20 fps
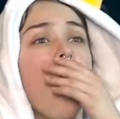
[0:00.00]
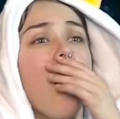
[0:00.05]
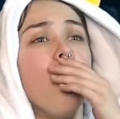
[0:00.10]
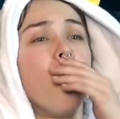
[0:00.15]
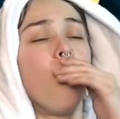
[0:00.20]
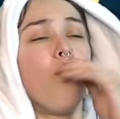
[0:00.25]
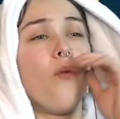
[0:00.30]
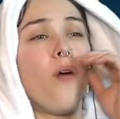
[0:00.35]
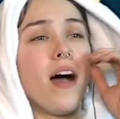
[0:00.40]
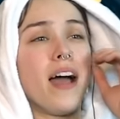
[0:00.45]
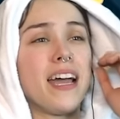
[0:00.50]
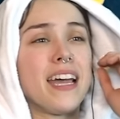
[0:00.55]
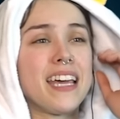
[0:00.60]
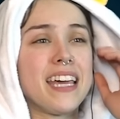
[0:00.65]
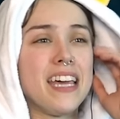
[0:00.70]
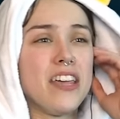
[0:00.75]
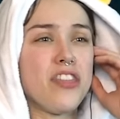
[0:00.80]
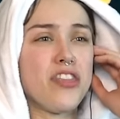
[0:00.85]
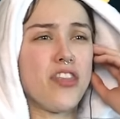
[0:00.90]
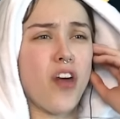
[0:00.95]
What?
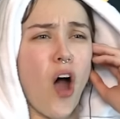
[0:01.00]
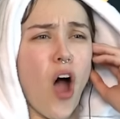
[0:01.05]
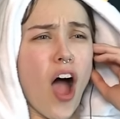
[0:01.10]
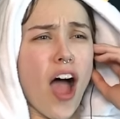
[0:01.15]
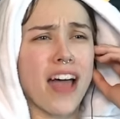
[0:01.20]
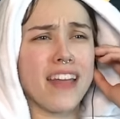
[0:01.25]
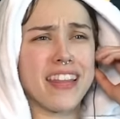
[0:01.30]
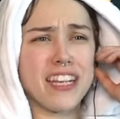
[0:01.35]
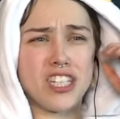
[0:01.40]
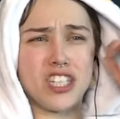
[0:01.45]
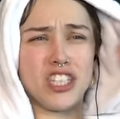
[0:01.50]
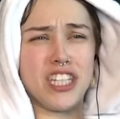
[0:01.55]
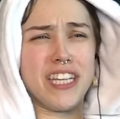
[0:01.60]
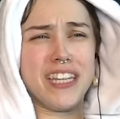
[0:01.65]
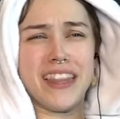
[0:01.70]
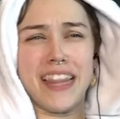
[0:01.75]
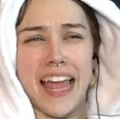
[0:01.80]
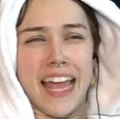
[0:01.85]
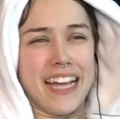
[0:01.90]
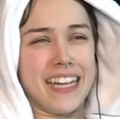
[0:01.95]
He thought that she
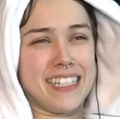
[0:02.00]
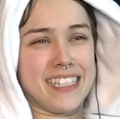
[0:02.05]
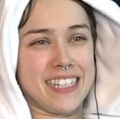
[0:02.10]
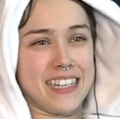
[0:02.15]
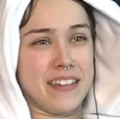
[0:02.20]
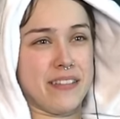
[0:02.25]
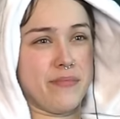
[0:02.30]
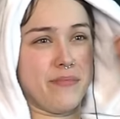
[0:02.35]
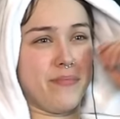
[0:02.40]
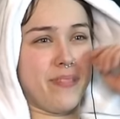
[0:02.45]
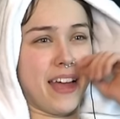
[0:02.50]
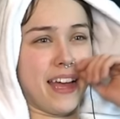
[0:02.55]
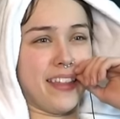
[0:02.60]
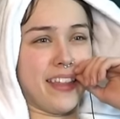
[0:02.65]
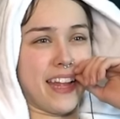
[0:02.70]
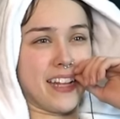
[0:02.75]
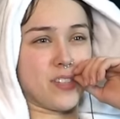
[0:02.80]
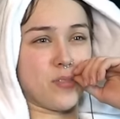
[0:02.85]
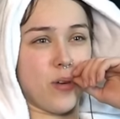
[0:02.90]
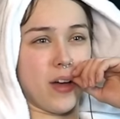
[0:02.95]
liked him, like, and
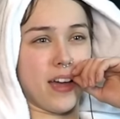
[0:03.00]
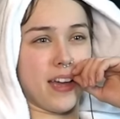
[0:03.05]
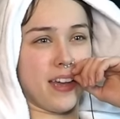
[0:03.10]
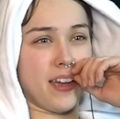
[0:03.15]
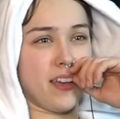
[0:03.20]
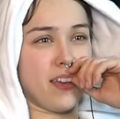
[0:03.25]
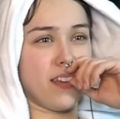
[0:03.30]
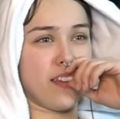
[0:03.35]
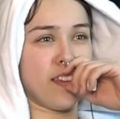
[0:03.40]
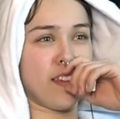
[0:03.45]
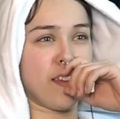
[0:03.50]
that's why